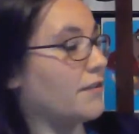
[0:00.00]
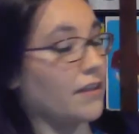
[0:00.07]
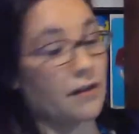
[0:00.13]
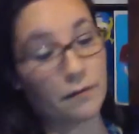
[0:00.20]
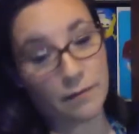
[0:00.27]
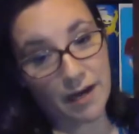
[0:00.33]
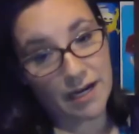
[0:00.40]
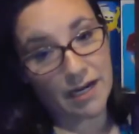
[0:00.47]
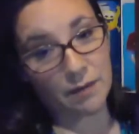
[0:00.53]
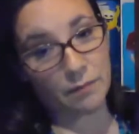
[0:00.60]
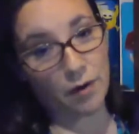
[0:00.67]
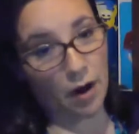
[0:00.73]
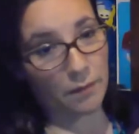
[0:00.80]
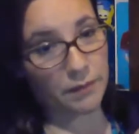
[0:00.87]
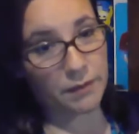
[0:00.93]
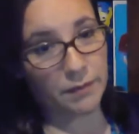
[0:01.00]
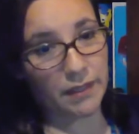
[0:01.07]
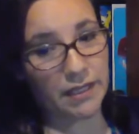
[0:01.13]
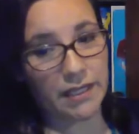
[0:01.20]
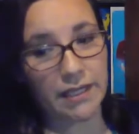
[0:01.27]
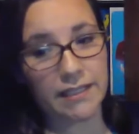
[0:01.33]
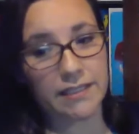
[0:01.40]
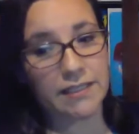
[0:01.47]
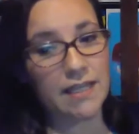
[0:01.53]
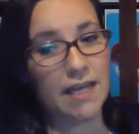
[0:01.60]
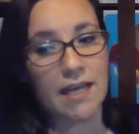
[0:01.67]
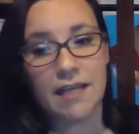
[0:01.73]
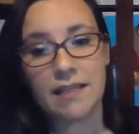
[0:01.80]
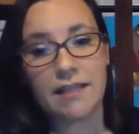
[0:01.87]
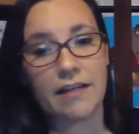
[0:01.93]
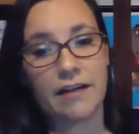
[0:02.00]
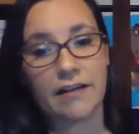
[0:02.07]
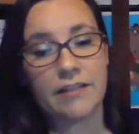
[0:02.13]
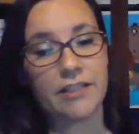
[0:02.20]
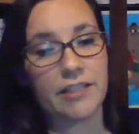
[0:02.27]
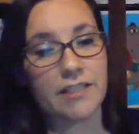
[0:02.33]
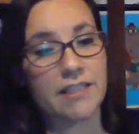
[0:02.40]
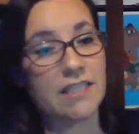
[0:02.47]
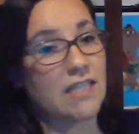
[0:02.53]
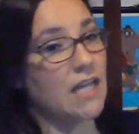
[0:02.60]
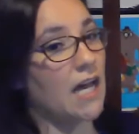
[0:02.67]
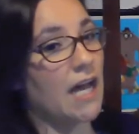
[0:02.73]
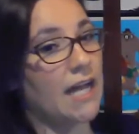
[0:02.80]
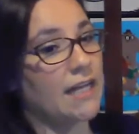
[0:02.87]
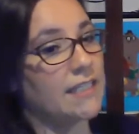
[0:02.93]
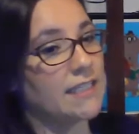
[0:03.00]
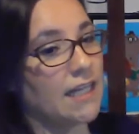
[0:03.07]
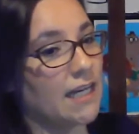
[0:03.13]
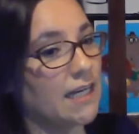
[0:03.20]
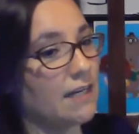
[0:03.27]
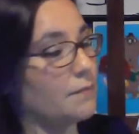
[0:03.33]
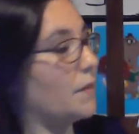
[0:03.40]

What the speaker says: for their writing prompts because they're just not excited